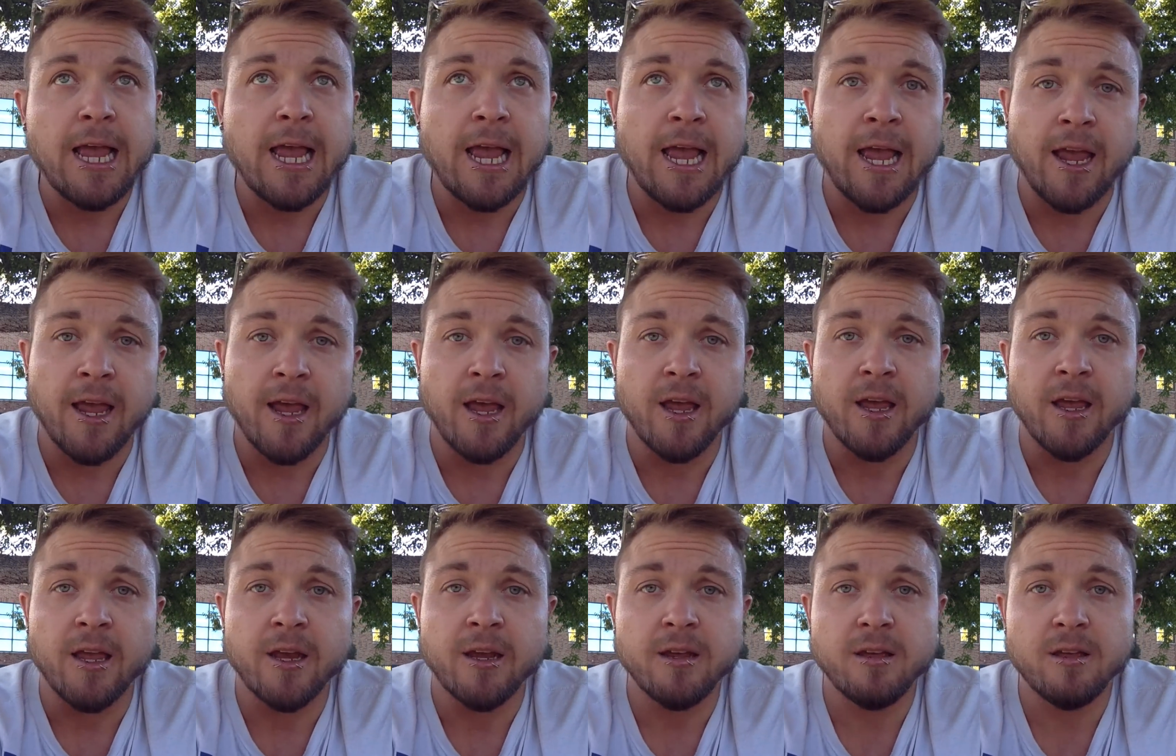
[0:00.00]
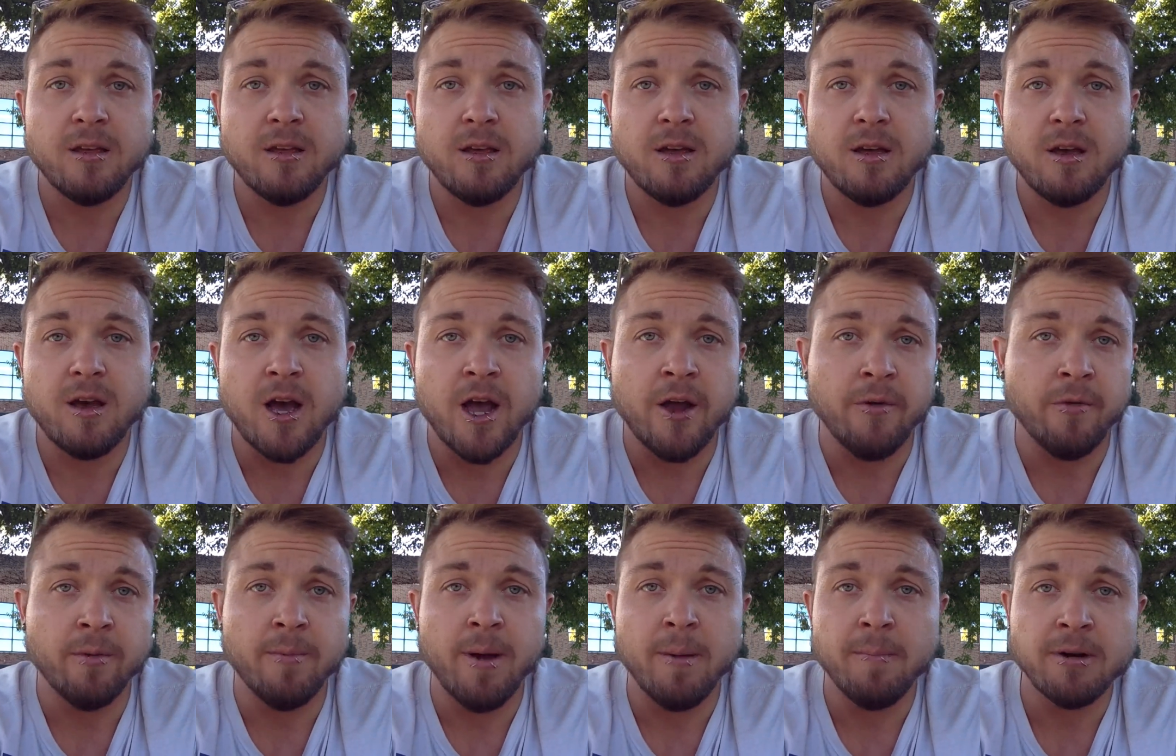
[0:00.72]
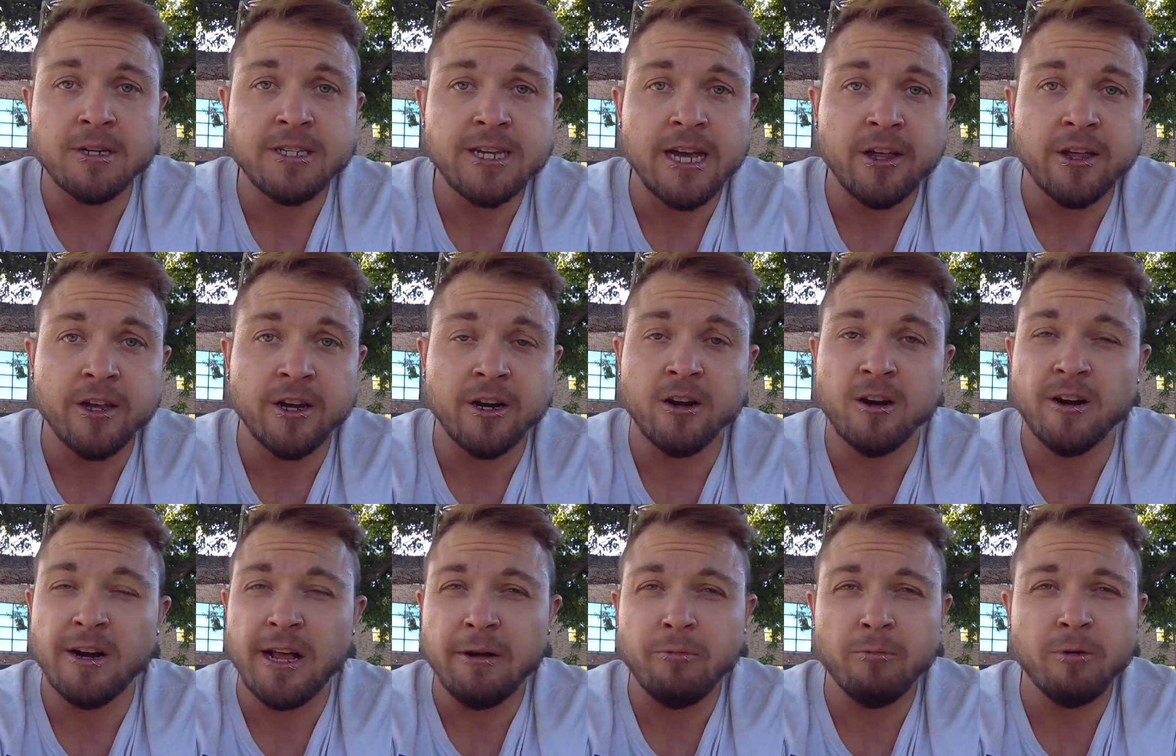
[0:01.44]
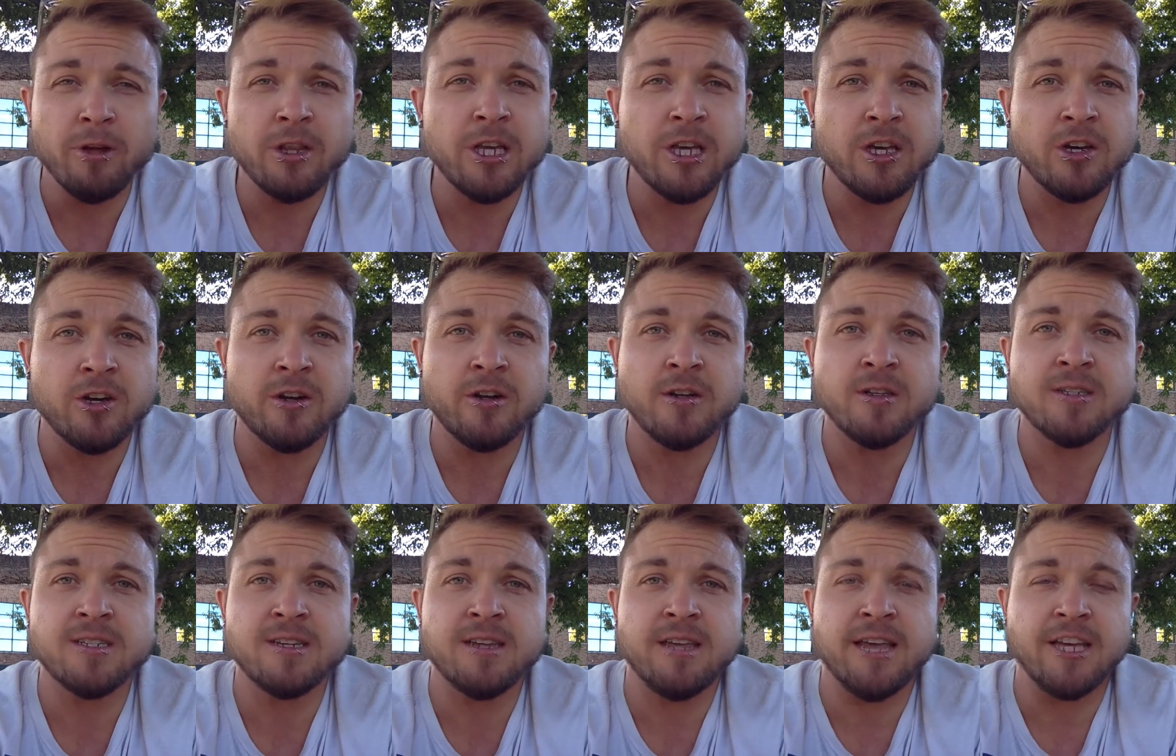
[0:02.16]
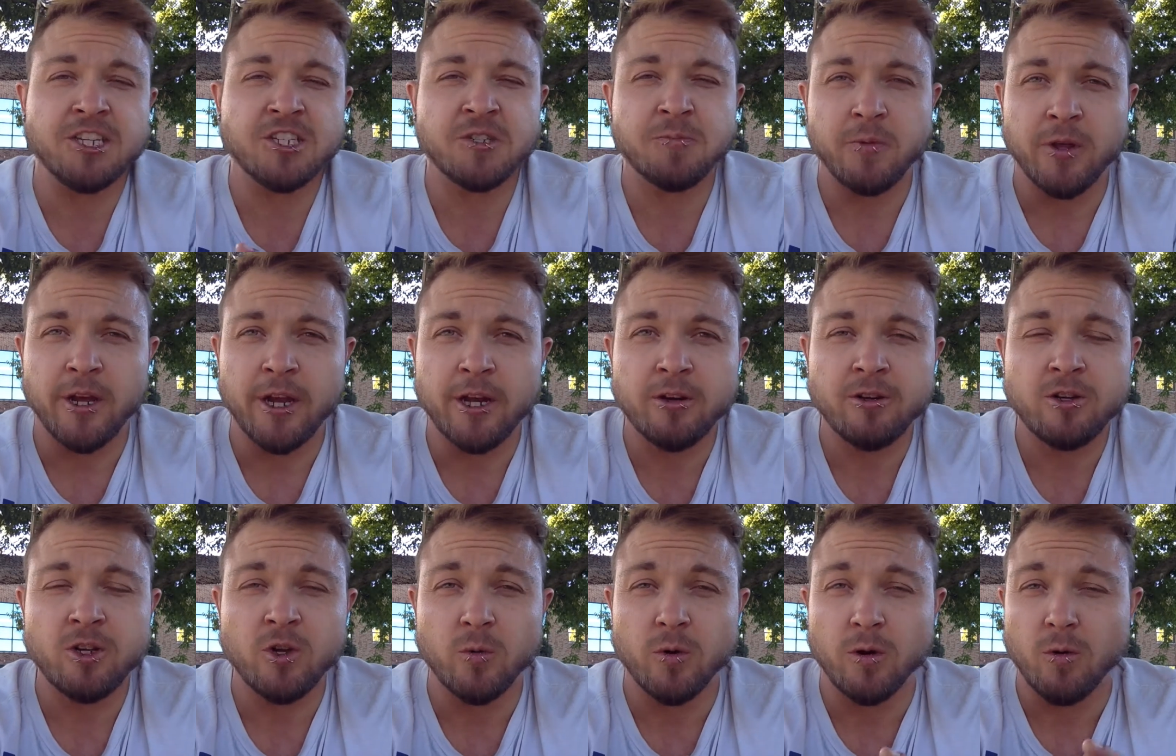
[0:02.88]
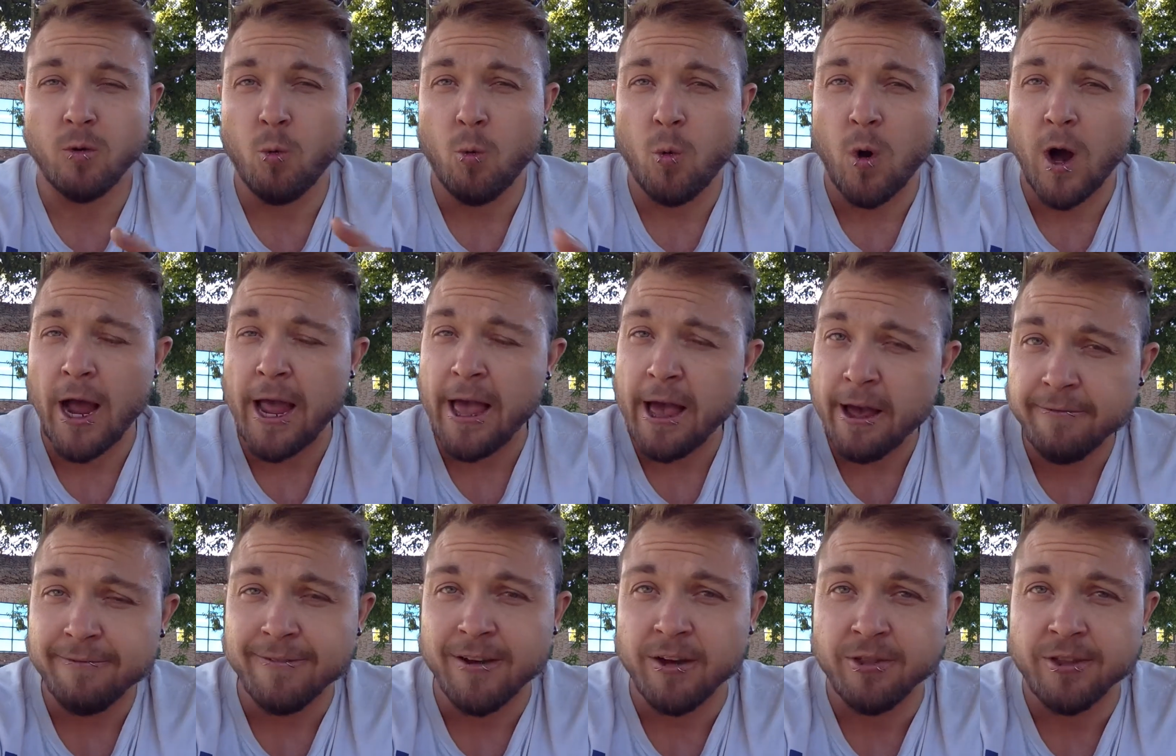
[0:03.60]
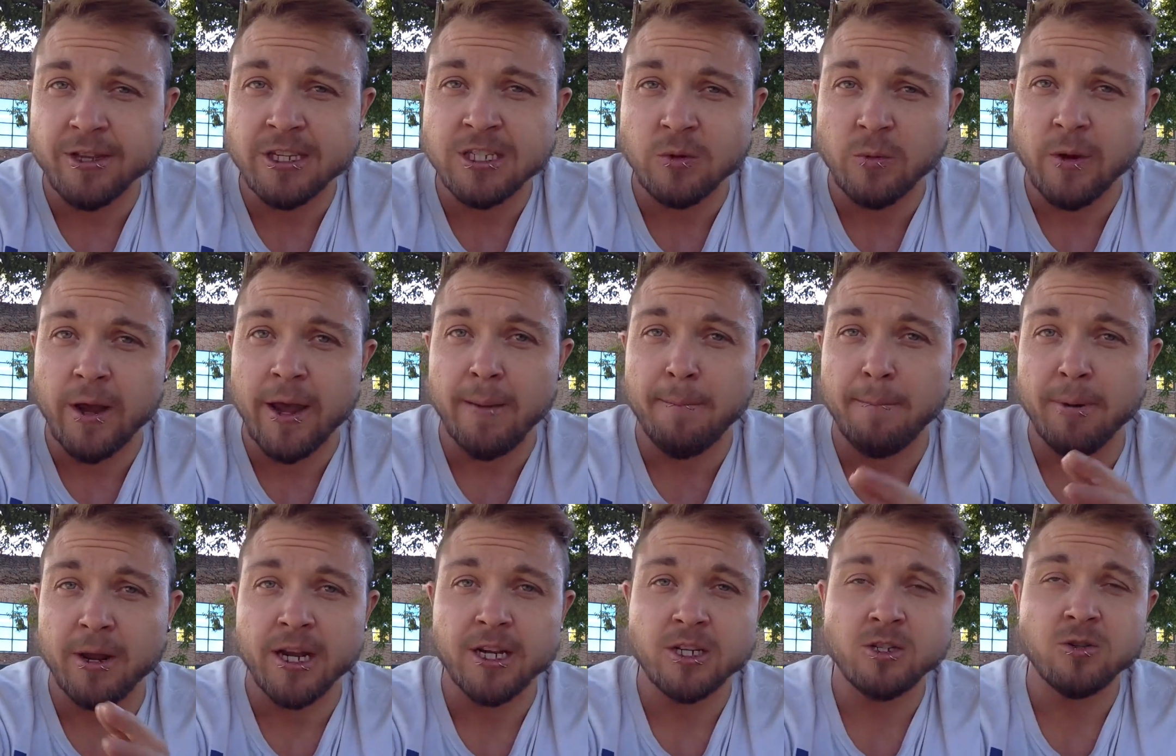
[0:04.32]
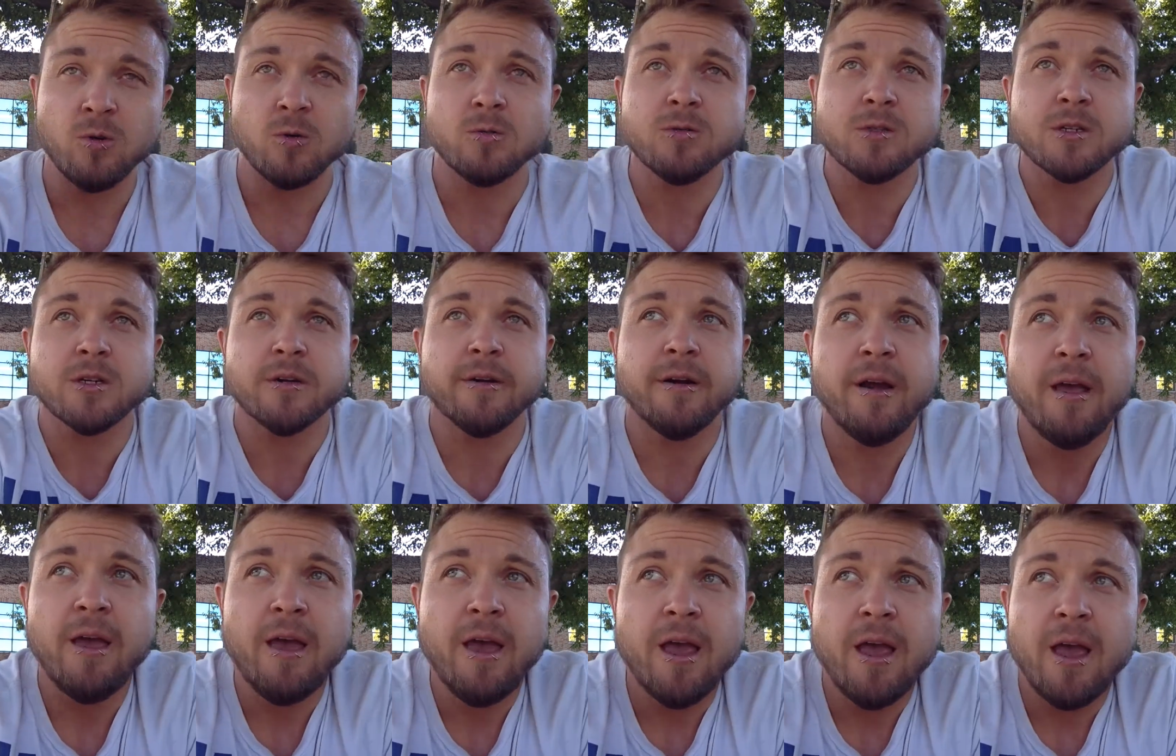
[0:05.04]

and I remember telling her, and I really couldn't explain to her why I felt this way, but I told her